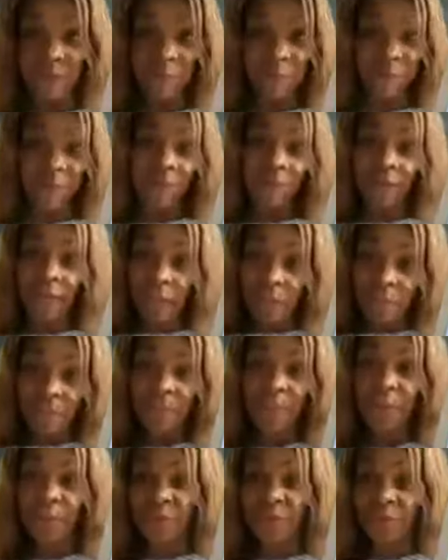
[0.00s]
Please
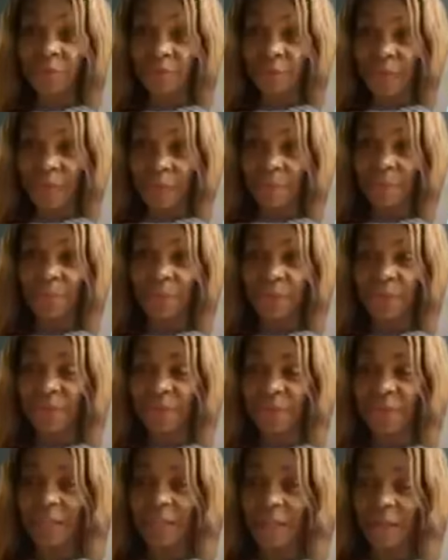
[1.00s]

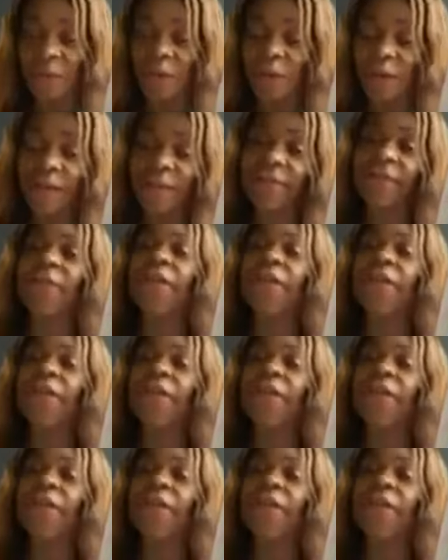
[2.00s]
inbox us.